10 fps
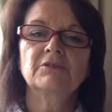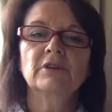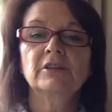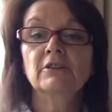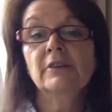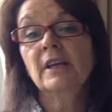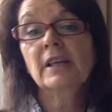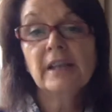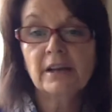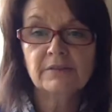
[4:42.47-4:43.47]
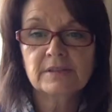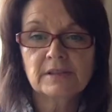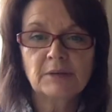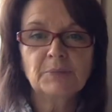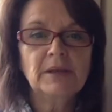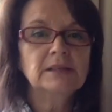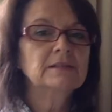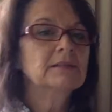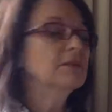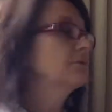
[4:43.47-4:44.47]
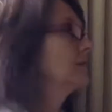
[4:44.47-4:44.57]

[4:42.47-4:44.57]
or are you looking nervous and apprehensive?